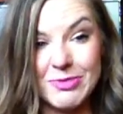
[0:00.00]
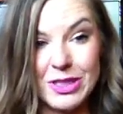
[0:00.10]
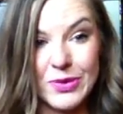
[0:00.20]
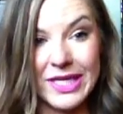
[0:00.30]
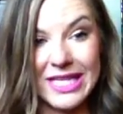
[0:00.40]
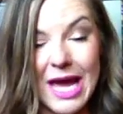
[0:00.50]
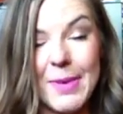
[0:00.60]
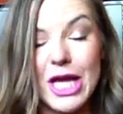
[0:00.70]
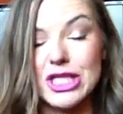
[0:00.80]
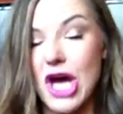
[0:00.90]
between them.
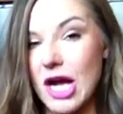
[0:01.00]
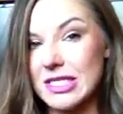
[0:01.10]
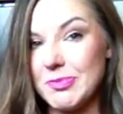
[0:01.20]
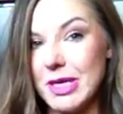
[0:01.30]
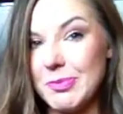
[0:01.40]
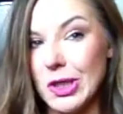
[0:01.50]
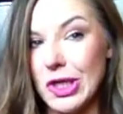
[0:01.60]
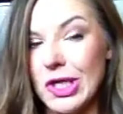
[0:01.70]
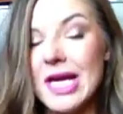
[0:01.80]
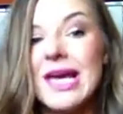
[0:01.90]
I talked to
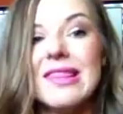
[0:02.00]
people.